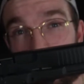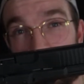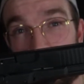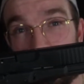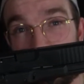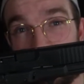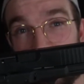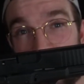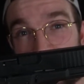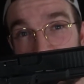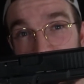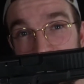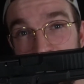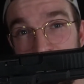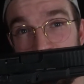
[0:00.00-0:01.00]
those
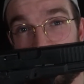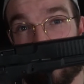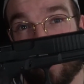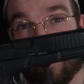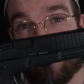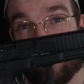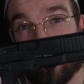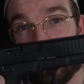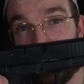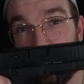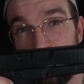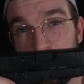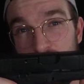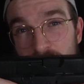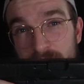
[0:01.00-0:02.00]
gases are pulling
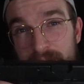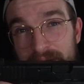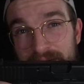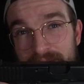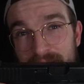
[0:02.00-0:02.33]
the gun back